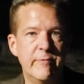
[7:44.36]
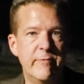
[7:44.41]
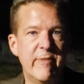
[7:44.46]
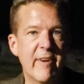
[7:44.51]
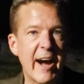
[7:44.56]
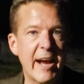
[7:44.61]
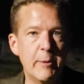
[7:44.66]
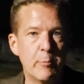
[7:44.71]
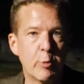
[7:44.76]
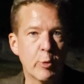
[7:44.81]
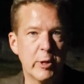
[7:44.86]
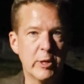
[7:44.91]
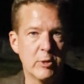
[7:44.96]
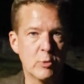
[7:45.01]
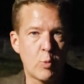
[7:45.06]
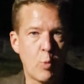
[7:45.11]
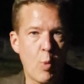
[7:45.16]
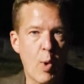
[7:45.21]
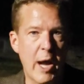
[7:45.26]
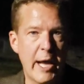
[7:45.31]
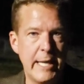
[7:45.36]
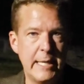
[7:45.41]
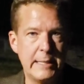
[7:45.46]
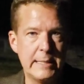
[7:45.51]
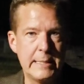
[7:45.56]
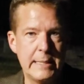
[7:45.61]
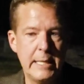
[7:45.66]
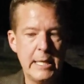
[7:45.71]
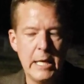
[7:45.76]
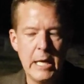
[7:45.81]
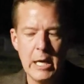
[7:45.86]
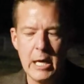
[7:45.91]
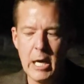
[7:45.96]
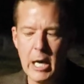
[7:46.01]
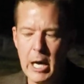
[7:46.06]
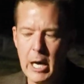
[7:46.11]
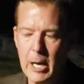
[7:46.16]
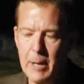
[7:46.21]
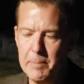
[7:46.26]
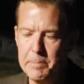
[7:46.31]
vibrant white.
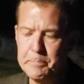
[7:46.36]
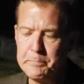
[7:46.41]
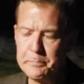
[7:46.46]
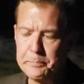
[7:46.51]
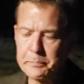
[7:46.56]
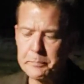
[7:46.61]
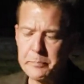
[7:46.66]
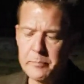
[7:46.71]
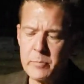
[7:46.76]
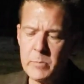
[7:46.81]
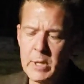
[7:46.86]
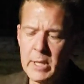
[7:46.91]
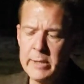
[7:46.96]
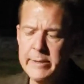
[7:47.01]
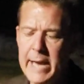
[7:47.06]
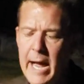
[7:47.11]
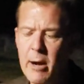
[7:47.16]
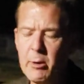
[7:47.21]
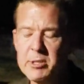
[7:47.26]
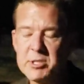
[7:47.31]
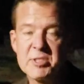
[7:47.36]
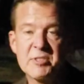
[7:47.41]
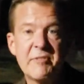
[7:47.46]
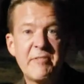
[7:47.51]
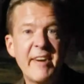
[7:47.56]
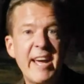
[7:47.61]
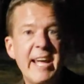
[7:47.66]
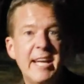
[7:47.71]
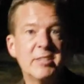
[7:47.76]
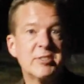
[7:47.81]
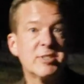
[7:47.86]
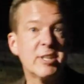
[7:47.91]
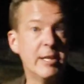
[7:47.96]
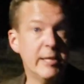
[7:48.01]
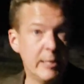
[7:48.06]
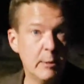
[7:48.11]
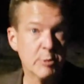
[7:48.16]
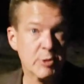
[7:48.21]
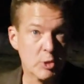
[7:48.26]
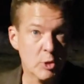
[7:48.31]
Um, now his face,
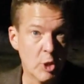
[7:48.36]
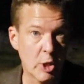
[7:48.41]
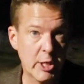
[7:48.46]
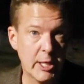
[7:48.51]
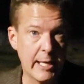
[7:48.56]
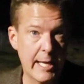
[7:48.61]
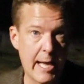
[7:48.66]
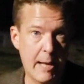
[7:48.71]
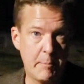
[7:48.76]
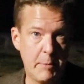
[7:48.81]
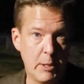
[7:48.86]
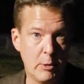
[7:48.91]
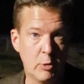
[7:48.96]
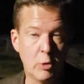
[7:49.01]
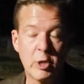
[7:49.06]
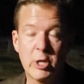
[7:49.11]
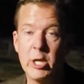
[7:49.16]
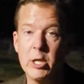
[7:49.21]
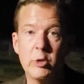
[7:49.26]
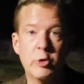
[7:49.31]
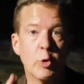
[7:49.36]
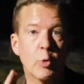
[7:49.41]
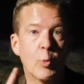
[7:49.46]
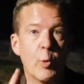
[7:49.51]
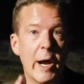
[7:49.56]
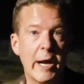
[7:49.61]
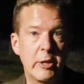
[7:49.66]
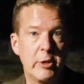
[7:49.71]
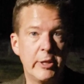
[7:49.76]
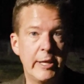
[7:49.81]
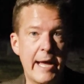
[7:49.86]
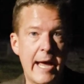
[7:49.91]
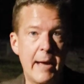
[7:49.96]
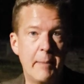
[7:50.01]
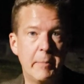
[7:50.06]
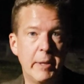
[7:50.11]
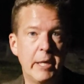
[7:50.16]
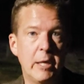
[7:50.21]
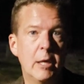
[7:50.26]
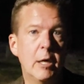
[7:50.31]
and he was looking at me, looking directly at
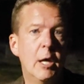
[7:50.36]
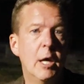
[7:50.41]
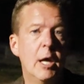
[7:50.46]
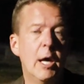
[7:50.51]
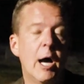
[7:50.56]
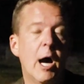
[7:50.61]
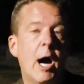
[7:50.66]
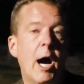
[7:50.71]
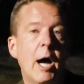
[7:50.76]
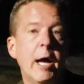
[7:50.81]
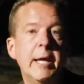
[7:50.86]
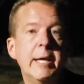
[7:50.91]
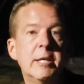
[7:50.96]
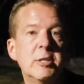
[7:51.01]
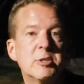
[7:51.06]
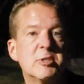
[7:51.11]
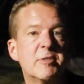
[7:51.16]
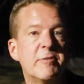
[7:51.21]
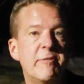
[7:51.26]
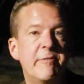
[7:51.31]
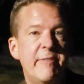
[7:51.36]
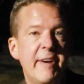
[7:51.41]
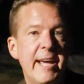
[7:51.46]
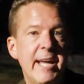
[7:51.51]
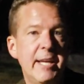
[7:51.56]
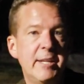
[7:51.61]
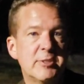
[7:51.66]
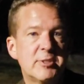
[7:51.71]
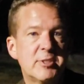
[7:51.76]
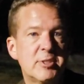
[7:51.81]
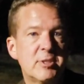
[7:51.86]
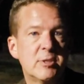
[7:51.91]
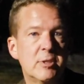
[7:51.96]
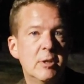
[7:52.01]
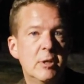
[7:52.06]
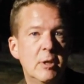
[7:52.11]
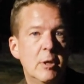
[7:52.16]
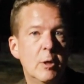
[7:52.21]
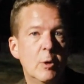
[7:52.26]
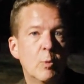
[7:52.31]
me. Uh, his face
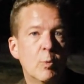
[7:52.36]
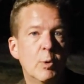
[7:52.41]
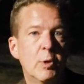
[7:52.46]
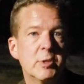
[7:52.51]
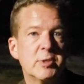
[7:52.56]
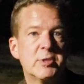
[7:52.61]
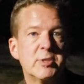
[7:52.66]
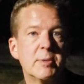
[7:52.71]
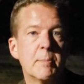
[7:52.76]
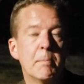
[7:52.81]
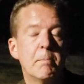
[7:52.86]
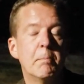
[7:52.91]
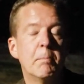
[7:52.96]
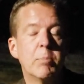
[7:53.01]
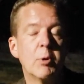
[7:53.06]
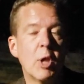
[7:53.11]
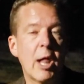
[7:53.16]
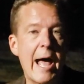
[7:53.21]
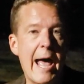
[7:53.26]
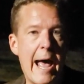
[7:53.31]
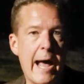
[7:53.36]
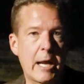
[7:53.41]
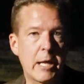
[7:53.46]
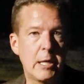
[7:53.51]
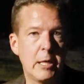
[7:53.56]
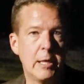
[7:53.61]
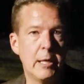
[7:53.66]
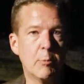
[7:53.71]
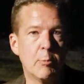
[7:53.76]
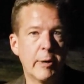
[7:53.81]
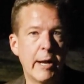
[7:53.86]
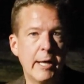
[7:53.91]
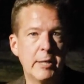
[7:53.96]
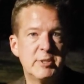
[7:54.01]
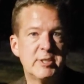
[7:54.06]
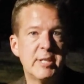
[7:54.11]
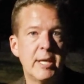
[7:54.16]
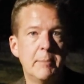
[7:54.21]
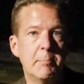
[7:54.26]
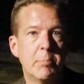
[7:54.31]
was black. And when I
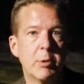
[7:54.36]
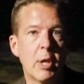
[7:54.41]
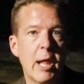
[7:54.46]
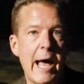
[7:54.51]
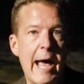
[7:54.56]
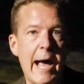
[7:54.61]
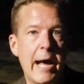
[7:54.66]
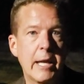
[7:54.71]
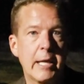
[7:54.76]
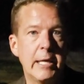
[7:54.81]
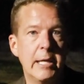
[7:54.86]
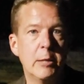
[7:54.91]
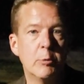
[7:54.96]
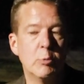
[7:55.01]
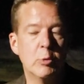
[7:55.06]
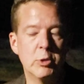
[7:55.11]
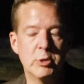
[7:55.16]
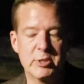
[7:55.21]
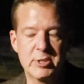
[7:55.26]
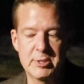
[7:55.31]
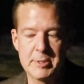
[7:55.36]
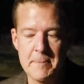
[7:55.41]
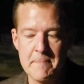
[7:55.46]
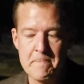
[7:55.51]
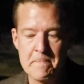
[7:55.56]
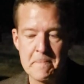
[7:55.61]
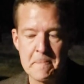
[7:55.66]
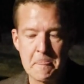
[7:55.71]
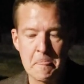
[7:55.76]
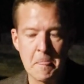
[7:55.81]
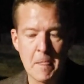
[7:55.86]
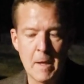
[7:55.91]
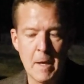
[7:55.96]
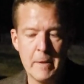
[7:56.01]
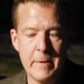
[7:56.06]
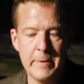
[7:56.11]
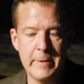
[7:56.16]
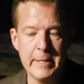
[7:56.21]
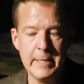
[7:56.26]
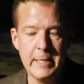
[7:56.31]
say black, it was
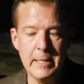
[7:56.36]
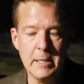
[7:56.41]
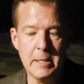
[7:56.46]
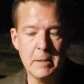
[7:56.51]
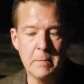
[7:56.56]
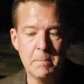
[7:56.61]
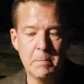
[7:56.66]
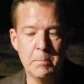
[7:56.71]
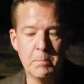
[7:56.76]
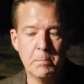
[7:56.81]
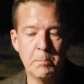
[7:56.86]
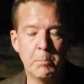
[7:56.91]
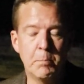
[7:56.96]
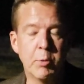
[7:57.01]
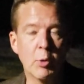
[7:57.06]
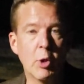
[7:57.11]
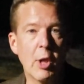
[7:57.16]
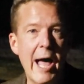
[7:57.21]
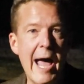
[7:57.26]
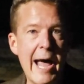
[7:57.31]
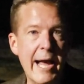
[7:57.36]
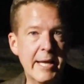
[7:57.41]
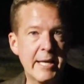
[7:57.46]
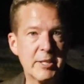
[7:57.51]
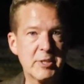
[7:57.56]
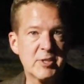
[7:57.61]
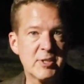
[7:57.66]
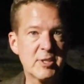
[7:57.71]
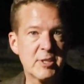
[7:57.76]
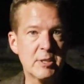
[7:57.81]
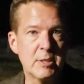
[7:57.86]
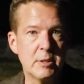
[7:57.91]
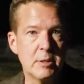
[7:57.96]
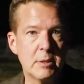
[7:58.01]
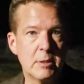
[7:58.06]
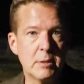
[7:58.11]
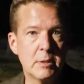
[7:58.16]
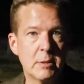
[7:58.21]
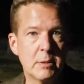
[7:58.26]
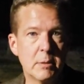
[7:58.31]
the blackest
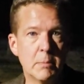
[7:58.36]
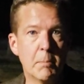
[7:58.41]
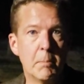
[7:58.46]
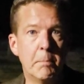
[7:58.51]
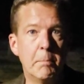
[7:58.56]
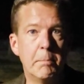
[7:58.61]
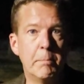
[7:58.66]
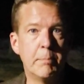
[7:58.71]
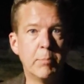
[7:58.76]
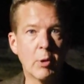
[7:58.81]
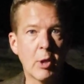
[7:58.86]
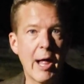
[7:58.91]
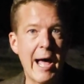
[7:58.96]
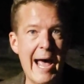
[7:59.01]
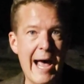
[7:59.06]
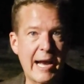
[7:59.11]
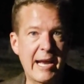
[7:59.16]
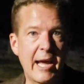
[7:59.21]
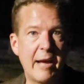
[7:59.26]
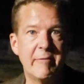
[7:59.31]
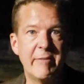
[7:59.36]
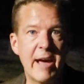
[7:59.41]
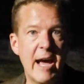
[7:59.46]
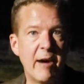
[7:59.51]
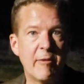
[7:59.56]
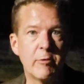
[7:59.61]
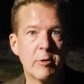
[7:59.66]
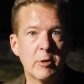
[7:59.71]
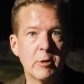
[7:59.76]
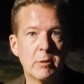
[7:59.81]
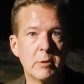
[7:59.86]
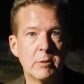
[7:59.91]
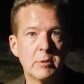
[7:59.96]
black I've ever